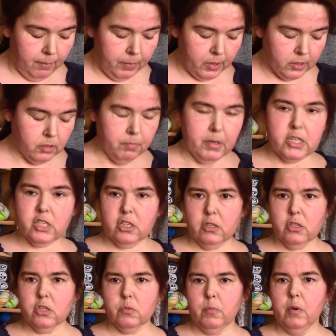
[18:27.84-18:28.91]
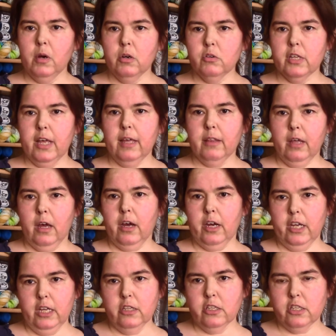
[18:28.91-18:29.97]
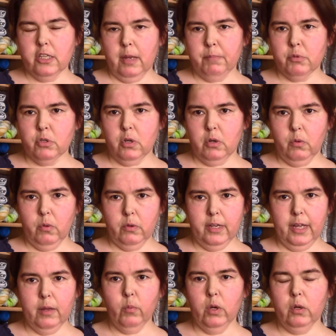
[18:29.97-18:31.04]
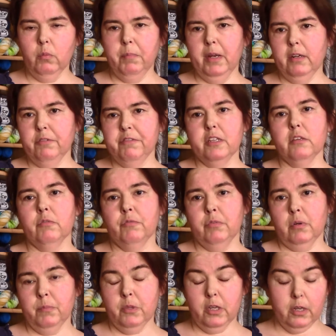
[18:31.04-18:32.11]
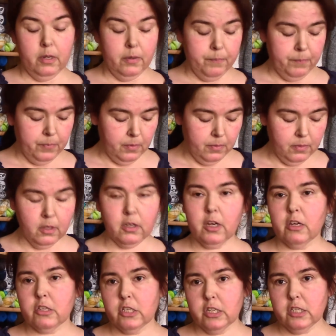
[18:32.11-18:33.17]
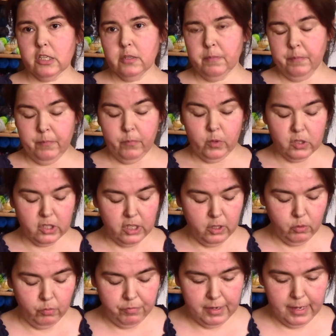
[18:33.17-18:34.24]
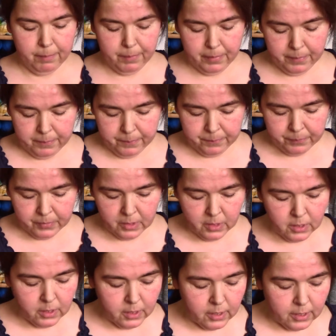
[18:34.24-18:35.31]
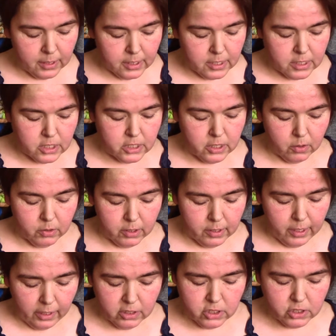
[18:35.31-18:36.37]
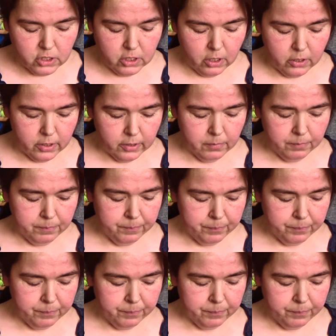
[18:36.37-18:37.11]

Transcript: But my sons both have a high instep, so they will benefit from the gusset with the heel flap. So the next yarn